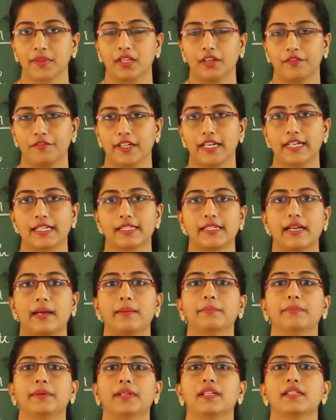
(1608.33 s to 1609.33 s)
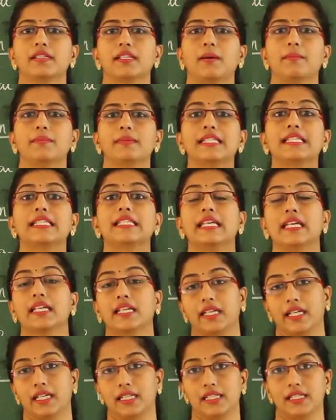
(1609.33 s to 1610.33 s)
Now for example, some
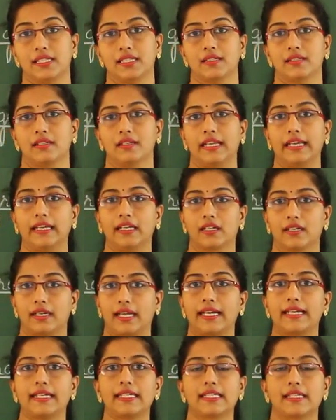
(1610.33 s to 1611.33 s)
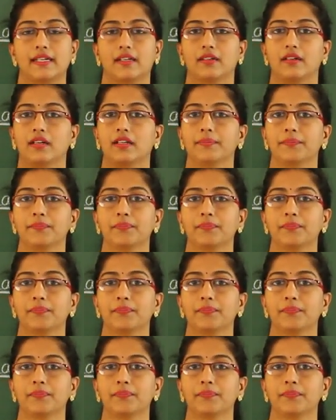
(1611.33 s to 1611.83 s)
cereals like rice and all,